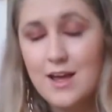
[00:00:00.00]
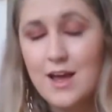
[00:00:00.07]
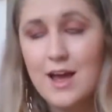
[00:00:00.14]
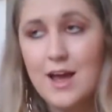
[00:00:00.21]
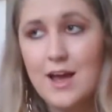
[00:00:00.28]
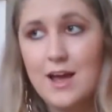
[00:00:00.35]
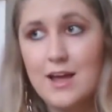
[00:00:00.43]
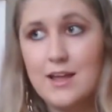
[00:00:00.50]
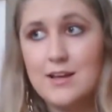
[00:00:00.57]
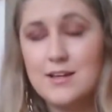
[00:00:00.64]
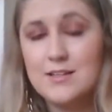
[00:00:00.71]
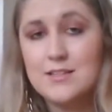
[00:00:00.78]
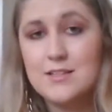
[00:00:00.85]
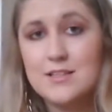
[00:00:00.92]

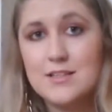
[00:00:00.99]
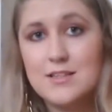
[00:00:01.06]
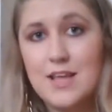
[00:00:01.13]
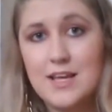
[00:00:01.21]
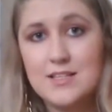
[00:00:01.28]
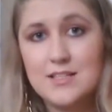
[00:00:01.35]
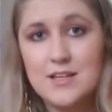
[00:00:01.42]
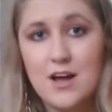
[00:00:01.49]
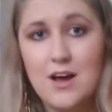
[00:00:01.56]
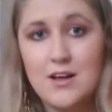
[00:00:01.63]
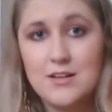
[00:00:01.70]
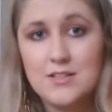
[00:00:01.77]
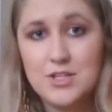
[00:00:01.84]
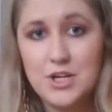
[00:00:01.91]
and they
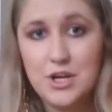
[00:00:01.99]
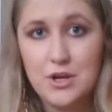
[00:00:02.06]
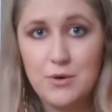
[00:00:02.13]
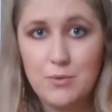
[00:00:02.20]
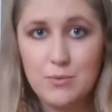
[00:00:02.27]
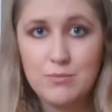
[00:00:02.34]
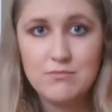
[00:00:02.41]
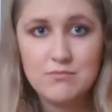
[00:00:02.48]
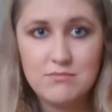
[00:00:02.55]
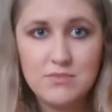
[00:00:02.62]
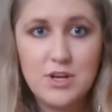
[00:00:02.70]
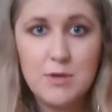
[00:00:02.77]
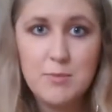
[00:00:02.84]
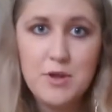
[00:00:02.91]
start to
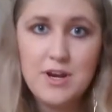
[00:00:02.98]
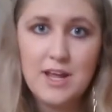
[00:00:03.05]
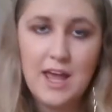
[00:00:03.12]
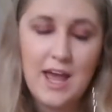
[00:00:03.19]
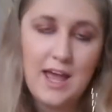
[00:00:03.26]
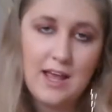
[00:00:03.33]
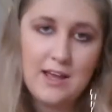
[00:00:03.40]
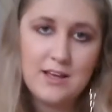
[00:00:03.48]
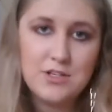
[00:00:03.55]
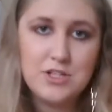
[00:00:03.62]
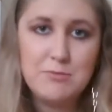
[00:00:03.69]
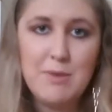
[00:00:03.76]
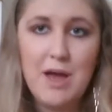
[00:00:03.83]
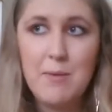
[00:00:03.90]
communicate.
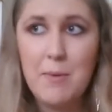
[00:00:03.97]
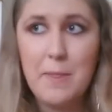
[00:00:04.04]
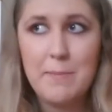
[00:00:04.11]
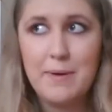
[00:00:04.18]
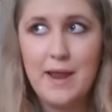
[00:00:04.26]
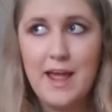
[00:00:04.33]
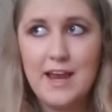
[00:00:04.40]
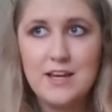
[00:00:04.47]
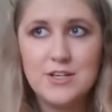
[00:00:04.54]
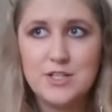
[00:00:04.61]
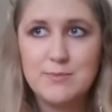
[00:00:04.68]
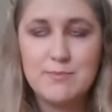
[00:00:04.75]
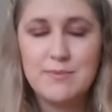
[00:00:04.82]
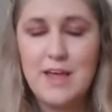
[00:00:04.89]
She met him on the plane,
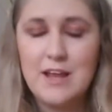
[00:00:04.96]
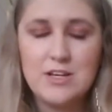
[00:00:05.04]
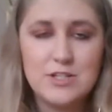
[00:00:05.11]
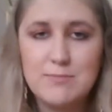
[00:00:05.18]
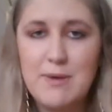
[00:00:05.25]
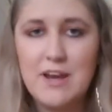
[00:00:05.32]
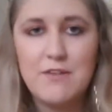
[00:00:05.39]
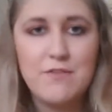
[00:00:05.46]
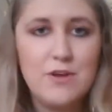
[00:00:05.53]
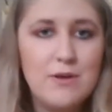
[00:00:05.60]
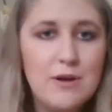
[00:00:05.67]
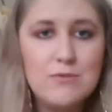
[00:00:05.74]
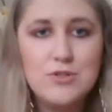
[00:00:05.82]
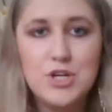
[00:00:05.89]
they just made a
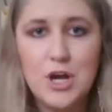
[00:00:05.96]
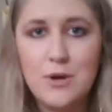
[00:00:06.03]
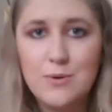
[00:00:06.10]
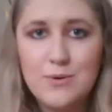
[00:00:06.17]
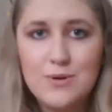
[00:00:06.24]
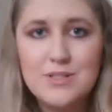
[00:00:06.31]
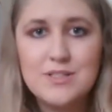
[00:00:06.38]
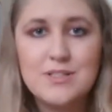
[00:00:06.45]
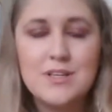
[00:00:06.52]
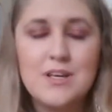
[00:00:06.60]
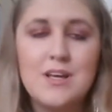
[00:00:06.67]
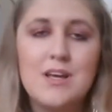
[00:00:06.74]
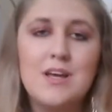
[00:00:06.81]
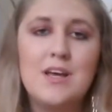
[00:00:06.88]
few little jokes.
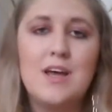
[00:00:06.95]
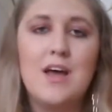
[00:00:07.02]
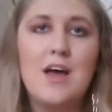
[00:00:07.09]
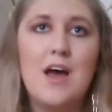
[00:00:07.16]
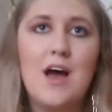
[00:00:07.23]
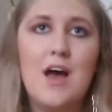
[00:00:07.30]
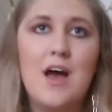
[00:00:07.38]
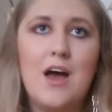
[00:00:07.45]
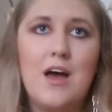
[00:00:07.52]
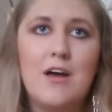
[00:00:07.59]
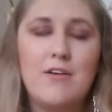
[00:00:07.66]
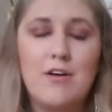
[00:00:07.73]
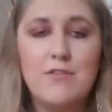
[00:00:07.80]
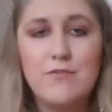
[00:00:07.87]

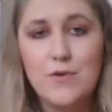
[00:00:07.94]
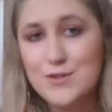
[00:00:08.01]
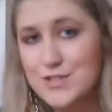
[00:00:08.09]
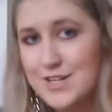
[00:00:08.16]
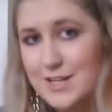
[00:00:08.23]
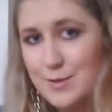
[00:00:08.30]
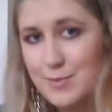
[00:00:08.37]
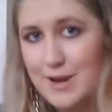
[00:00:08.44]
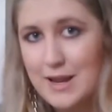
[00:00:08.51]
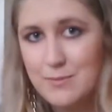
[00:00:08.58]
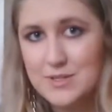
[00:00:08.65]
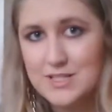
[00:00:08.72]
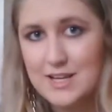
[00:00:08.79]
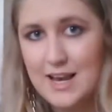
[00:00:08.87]
Unfortunately, the
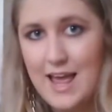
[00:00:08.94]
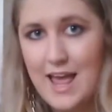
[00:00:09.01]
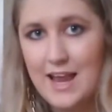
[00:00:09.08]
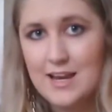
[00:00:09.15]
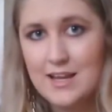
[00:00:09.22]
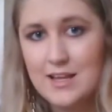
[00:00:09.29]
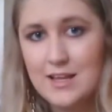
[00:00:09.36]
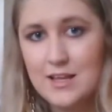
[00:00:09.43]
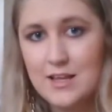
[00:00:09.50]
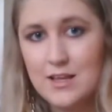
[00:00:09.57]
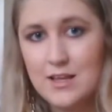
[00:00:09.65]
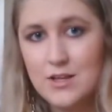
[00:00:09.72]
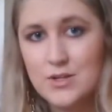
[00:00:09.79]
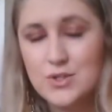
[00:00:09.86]
plane was delayed,
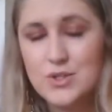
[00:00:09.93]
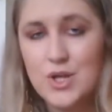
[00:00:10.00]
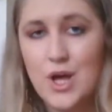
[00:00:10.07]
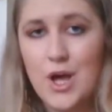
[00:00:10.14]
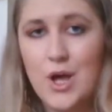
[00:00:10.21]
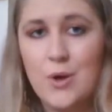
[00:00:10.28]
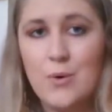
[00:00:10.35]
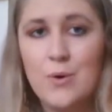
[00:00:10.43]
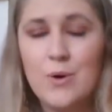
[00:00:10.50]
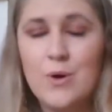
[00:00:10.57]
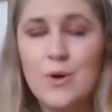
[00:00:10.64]
so